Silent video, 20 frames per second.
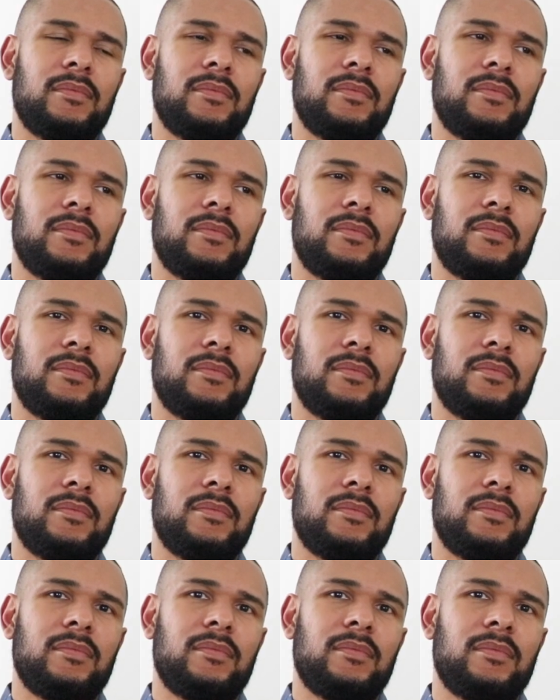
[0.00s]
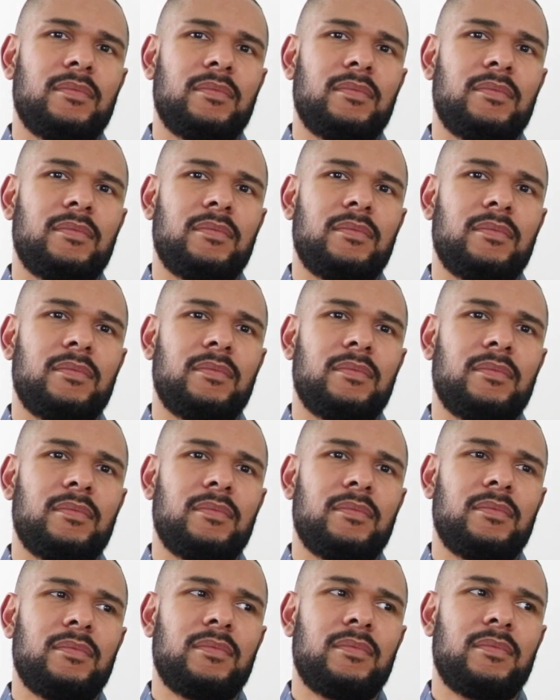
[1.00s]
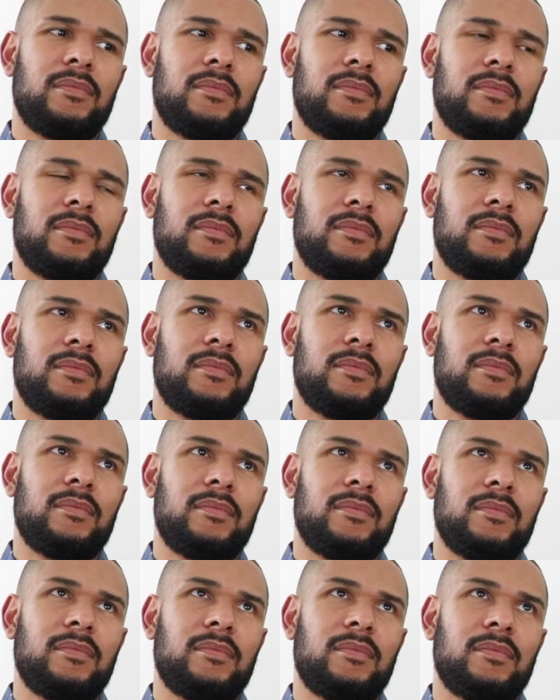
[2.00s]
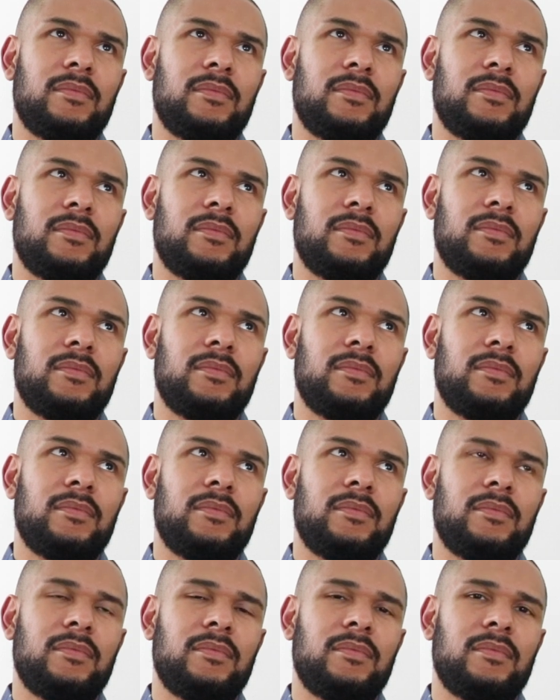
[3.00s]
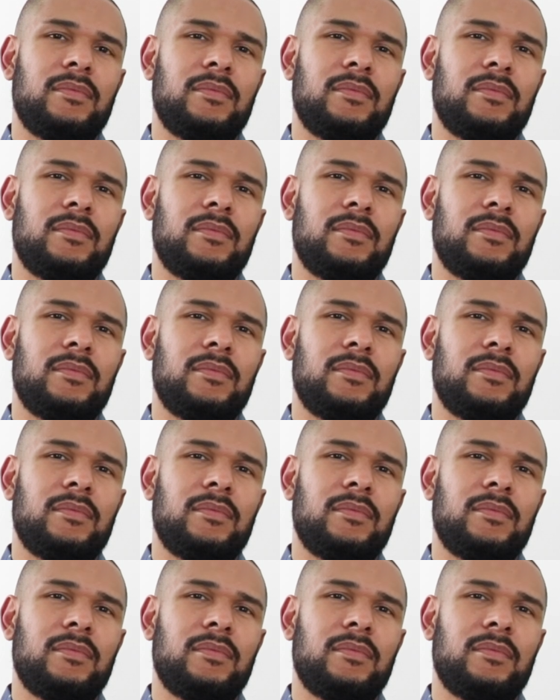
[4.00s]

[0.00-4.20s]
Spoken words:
This person isn't speaking.